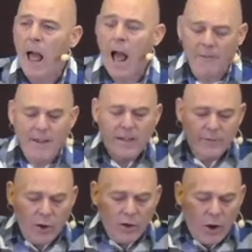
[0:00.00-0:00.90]
And then
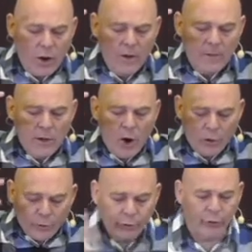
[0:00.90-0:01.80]
you've got your
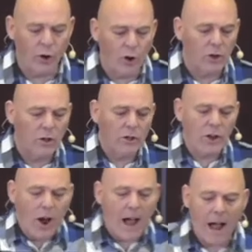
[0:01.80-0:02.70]
soul or
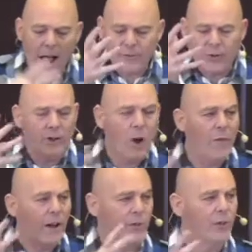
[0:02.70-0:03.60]
your heart and all
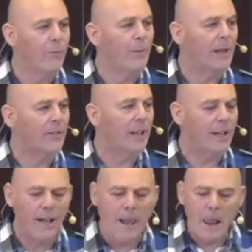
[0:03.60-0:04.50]
that stuff mixed
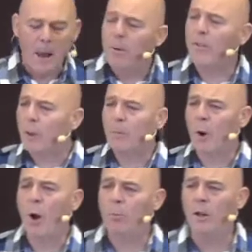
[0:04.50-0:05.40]
in. But there's a
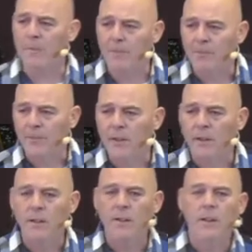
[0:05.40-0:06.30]
problem.
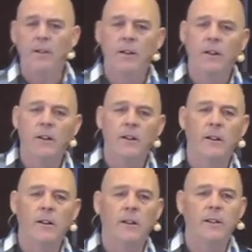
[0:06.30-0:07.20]

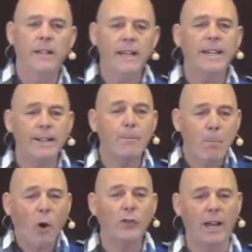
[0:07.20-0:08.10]
You needed a
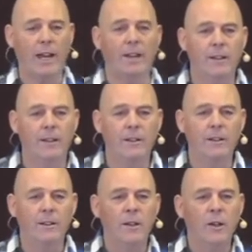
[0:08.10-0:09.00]
body.
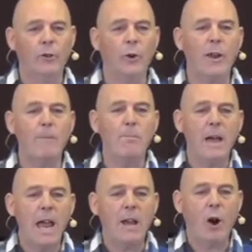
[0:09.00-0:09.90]
So he
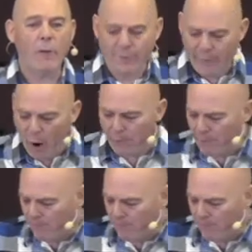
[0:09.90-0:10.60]
made or formed the